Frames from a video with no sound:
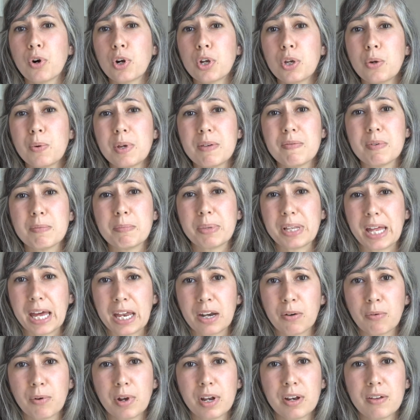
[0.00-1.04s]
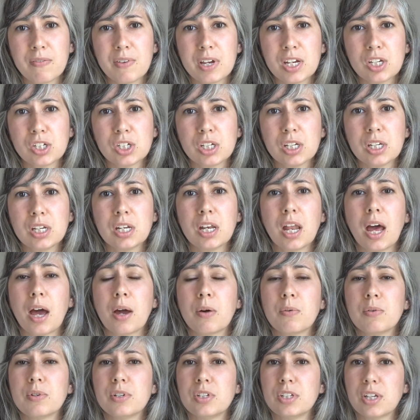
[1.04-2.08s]
you even plan a renovation, I
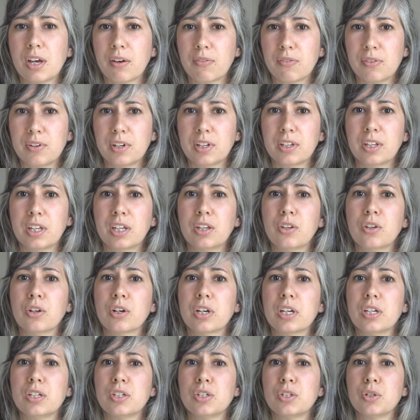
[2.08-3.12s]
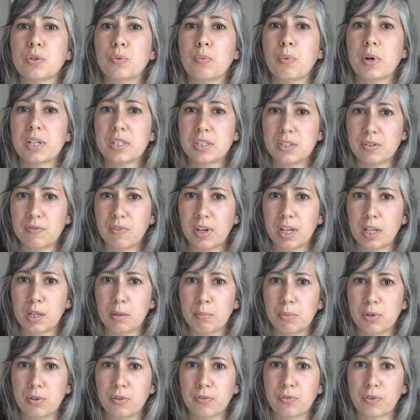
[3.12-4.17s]
would definitely look into what's
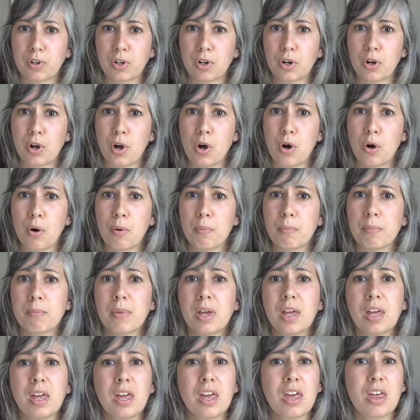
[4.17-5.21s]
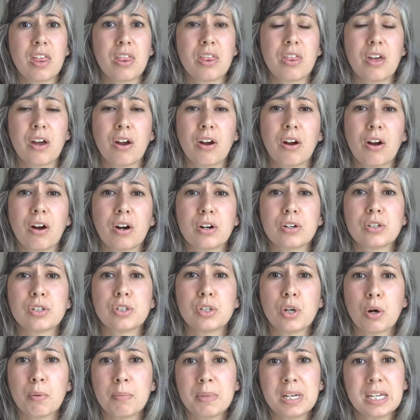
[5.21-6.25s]
available for your home. There are
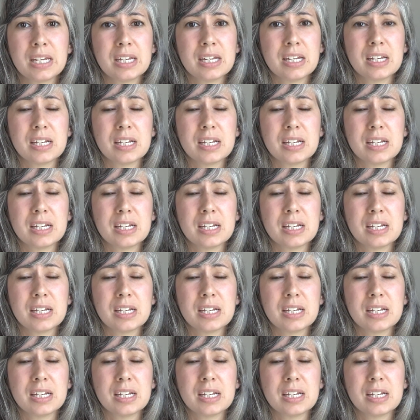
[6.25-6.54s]
so many